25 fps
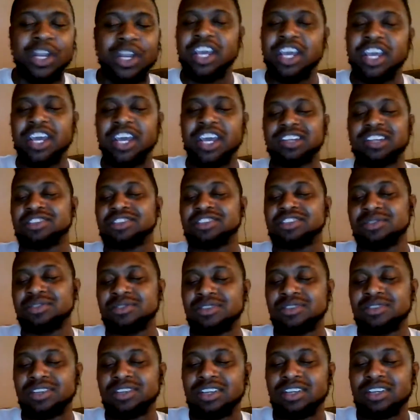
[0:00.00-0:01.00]
hits you,
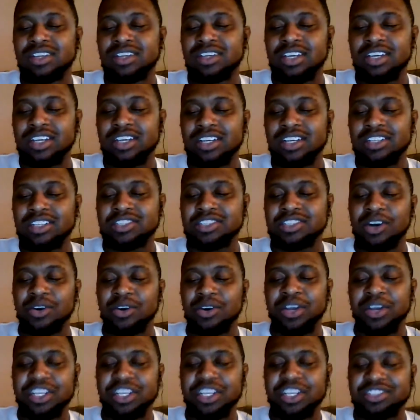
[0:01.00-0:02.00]
it's gonna
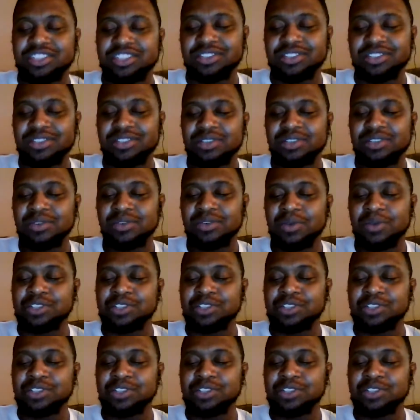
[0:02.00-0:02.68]
hit you. What